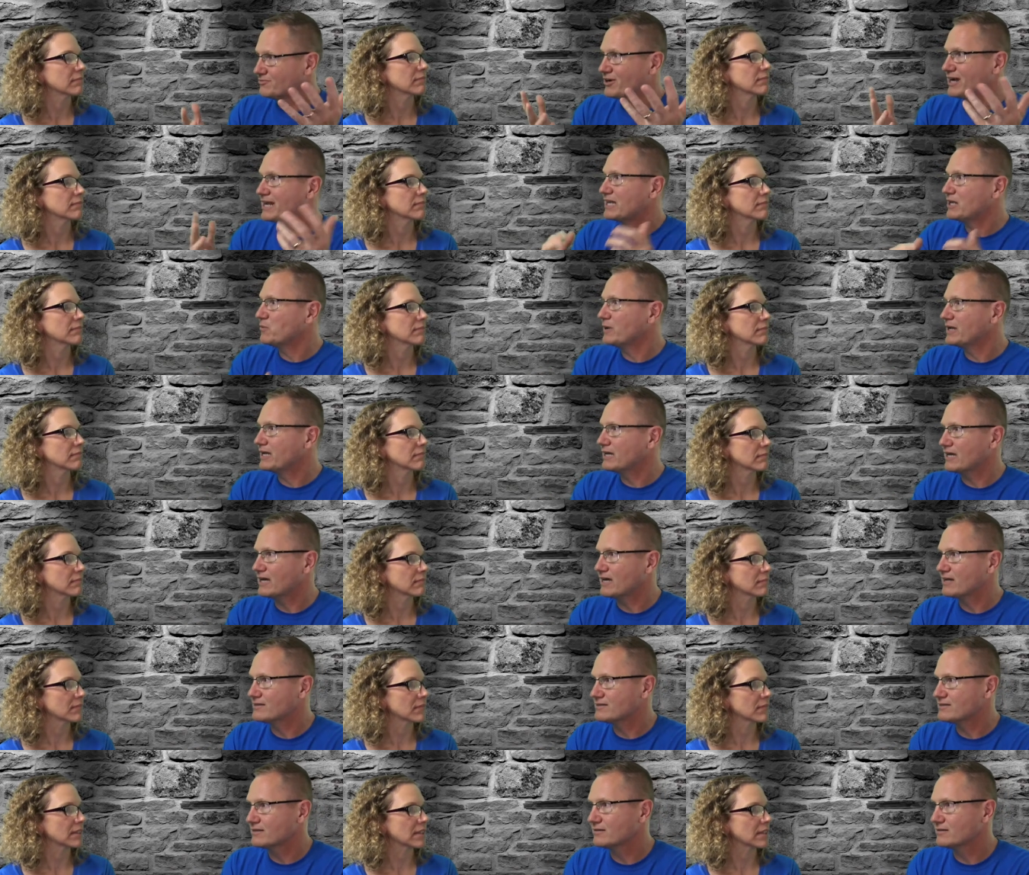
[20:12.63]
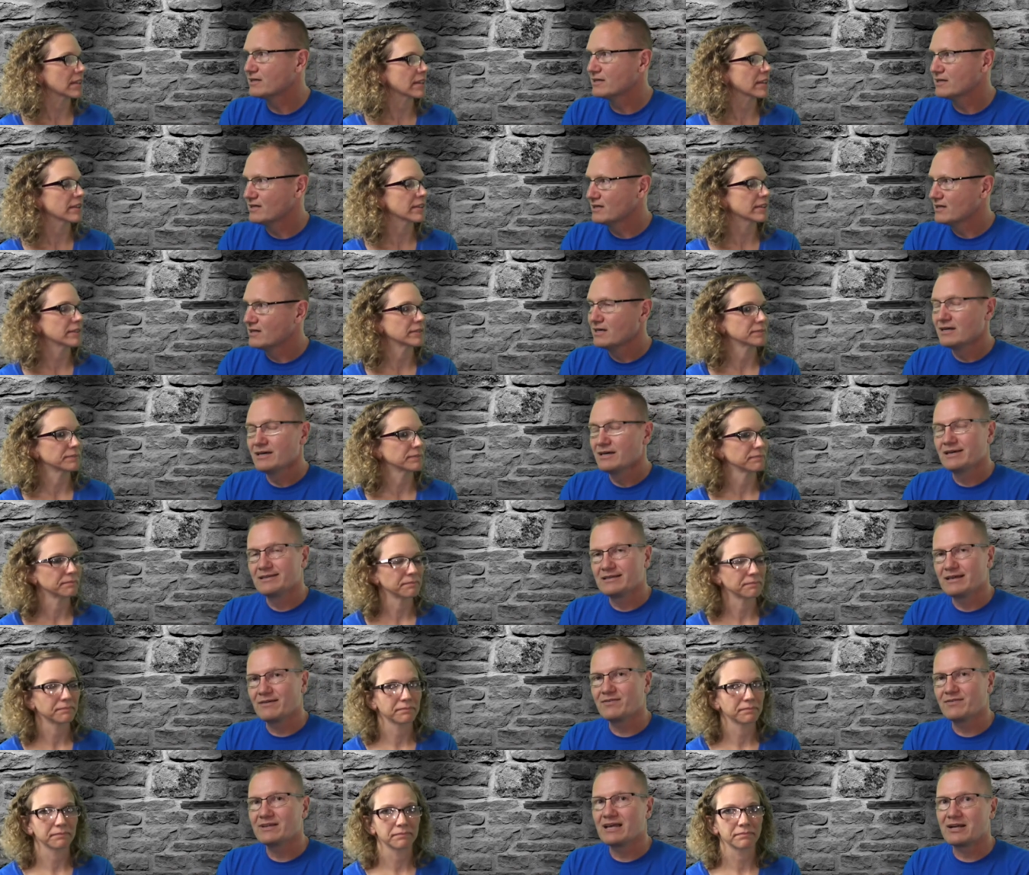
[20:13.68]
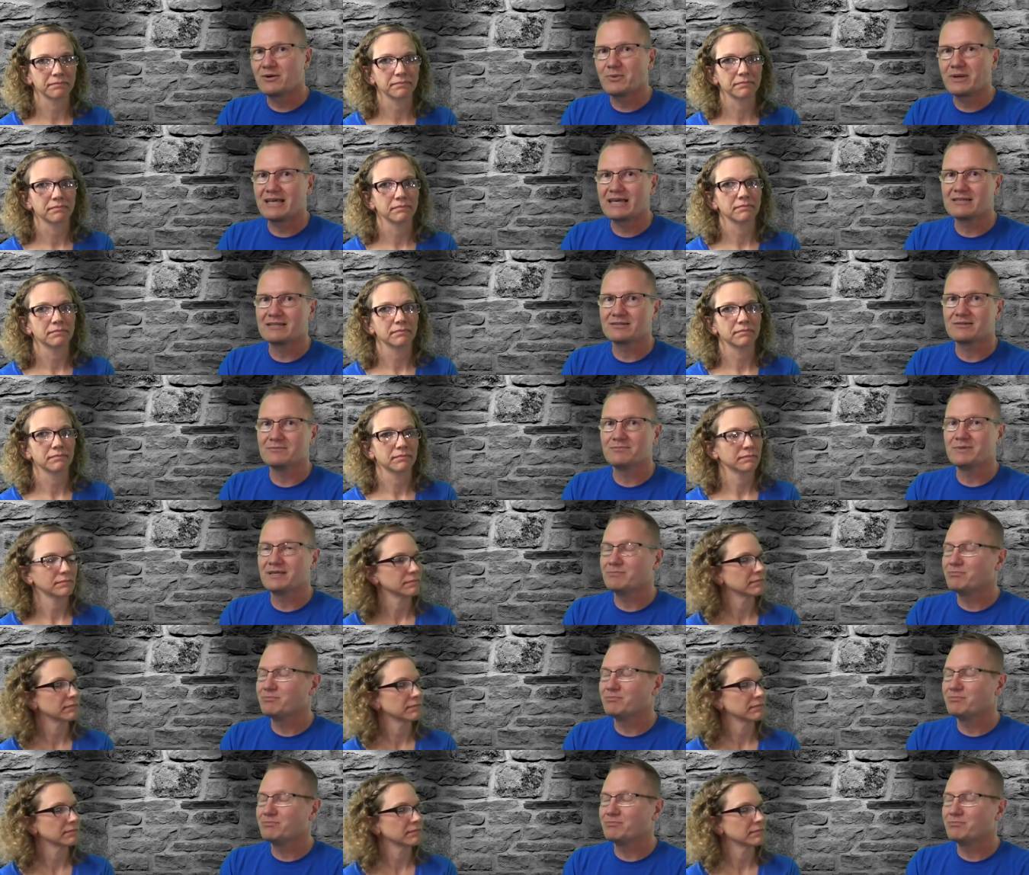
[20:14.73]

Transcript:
Speaker 1: rainy weekend. So yeah. definitely not a weekend to be